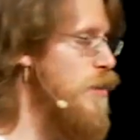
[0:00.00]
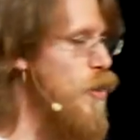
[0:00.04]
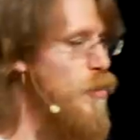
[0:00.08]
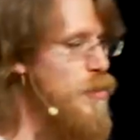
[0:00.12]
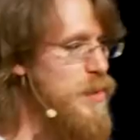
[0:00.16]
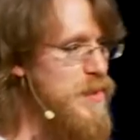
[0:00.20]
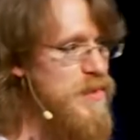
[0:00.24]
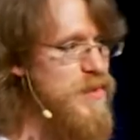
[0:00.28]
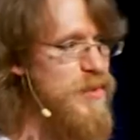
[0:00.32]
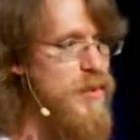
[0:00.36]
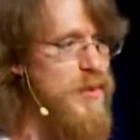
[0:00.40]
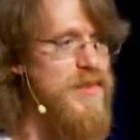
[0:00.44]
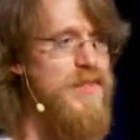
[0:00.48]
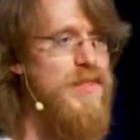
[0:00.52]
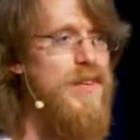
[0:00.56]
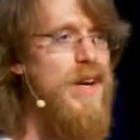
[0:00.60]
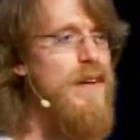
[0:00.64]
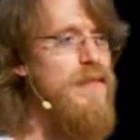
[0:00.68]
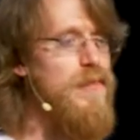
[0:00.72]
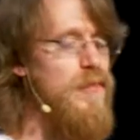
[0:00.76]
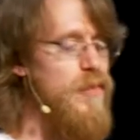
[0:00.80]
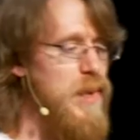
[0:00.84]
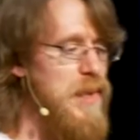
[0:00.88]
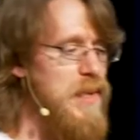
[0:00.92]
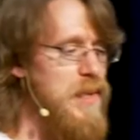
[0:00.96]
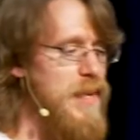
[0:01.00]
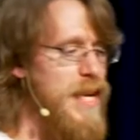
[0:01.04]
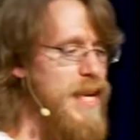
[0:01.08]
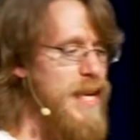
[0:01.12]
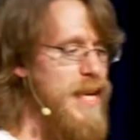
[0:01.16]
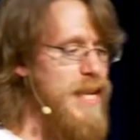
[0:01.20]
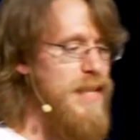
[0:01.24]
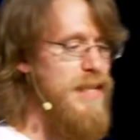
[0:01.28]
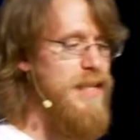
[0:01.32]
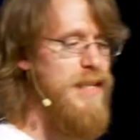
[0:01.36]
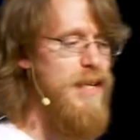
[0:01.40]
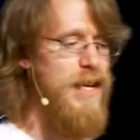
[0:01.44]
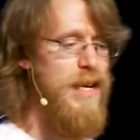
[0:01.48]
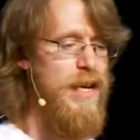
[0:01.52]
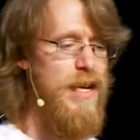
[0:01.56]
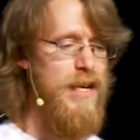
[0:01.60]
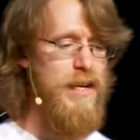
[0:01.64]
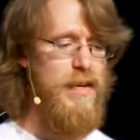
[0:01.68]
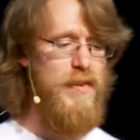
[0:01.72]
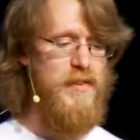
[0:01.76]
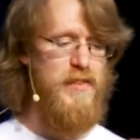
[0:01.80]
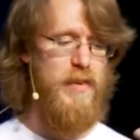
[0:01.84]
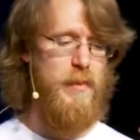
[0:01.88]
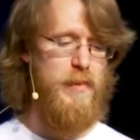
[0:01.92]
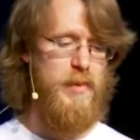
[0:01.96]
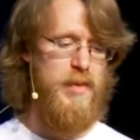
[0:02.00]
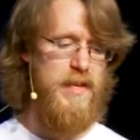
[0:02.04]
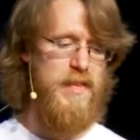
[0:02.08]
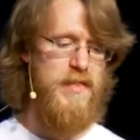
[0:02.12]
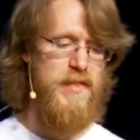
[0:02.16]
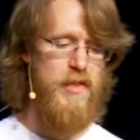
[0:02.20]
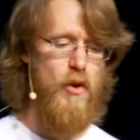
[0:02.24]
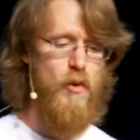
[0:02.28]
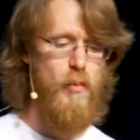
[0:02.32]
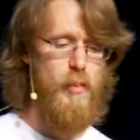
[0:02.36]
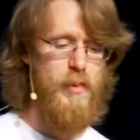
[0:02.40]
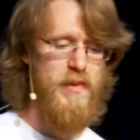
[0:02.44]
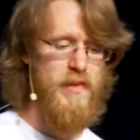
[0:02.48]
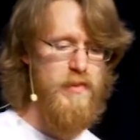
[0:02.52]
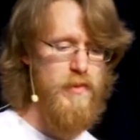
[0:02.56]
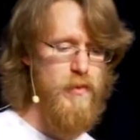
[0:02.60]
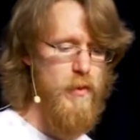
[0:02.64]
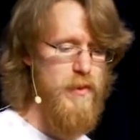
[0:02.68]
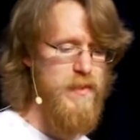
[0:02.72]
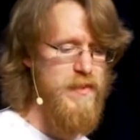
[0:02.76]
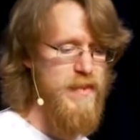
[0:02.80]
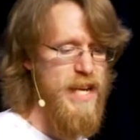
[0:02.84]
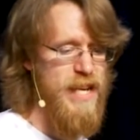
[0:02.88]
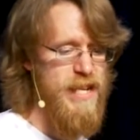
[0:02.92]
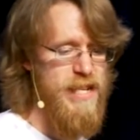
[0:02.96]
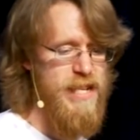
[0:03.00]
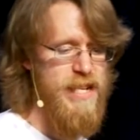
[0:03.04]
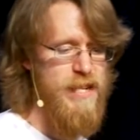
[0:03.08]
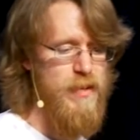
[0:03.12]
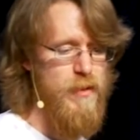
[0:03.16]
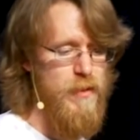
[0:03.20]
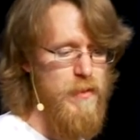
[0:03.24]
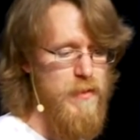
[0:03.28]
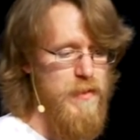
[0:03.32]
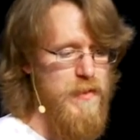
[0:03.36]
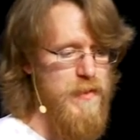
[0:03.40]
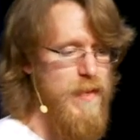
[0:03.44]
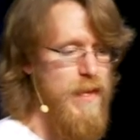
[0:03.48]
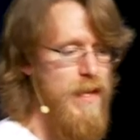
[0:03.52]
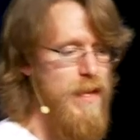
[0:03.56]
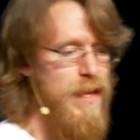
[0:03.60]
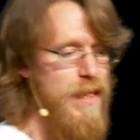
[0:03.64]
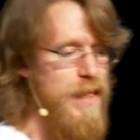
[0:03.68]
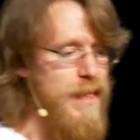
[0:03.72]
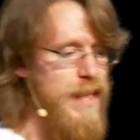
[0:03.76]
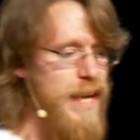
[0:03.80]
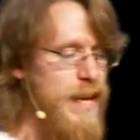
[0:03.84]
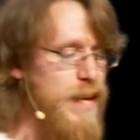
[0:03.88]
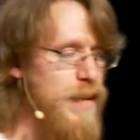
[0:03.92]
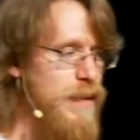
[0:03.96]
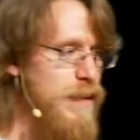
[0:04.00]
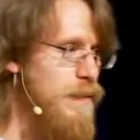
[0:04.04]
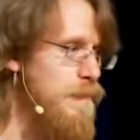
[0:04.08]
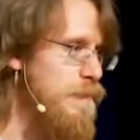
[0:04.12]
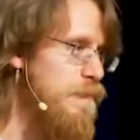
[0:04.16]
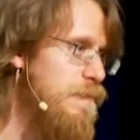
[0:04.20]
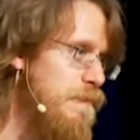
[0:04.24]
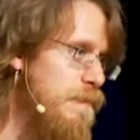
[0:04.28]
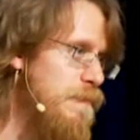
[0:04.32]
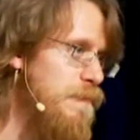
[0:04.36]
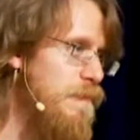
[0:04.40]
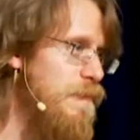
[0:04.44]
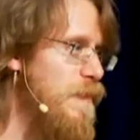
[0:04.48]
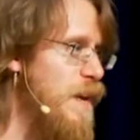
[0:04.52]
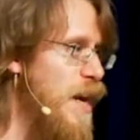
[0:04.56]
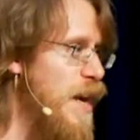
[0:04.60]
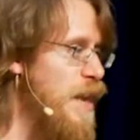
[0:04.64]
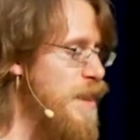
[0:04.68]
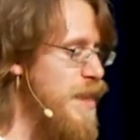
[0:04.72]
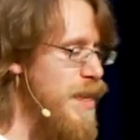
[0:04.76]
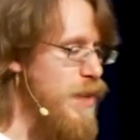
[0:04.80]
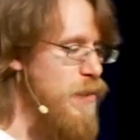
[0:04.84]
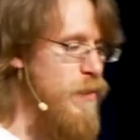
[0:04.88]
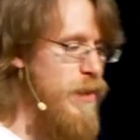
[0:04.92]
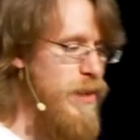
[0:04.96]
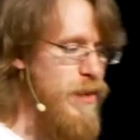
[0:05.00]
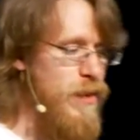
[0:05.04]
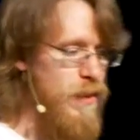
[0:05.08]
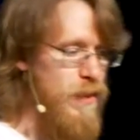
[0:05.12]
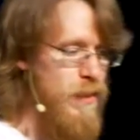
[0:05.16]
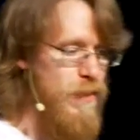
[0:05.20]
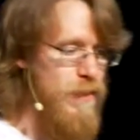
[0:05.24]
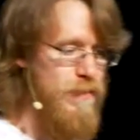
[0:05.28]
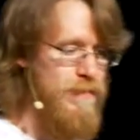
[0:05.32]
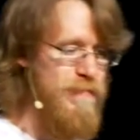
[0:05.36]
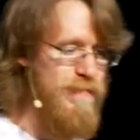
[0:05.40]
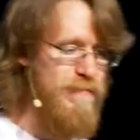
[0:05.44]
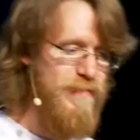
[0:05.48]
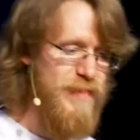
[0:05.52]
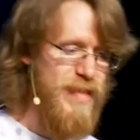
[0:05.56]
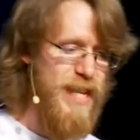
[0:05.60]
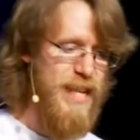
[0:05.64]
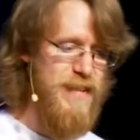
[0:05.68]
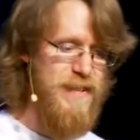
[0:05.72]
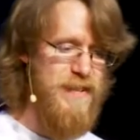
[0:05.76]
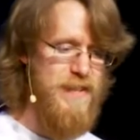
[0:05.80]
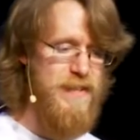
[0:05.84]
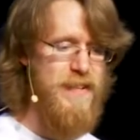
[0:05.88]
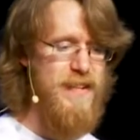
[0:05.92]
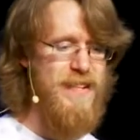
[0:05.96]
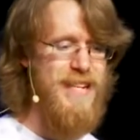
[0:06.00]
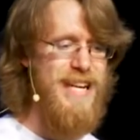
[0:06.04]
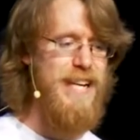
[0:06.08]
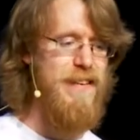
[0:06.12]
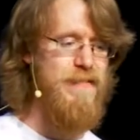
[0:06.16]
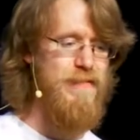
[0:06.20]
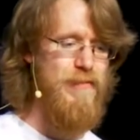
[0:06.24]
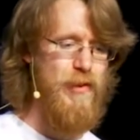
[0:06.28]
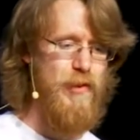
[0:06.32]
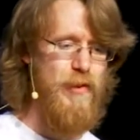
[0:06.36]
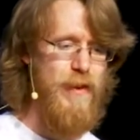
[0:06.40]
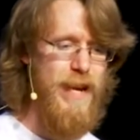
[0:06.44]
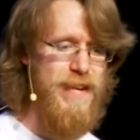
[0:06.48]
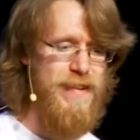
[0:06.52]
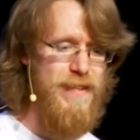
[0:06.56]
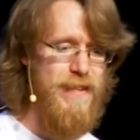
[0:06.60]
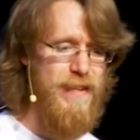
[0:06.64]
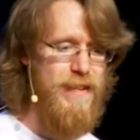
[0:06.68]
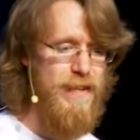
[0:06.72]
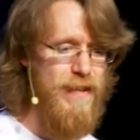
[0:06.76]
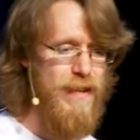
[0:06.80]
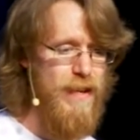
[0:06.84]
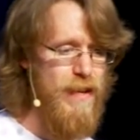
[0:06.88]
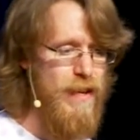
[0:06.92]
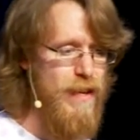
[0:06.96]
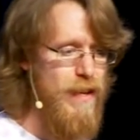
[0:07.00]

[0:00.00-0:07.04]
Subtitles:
open source software and some of these open source ideals that I think we all tend to take for granted.